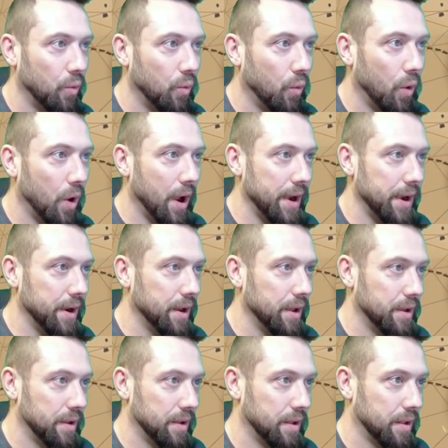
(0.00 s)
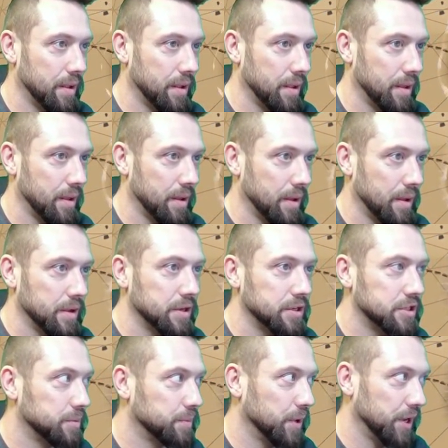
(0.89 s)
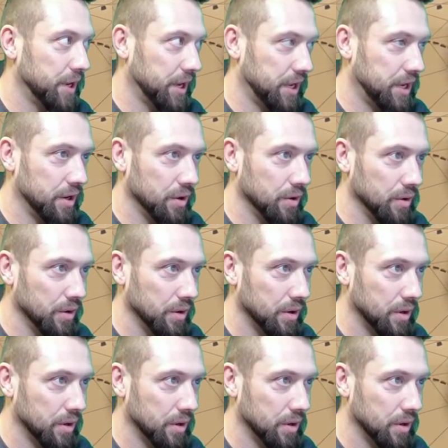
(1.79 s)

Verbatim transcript: one. Split here.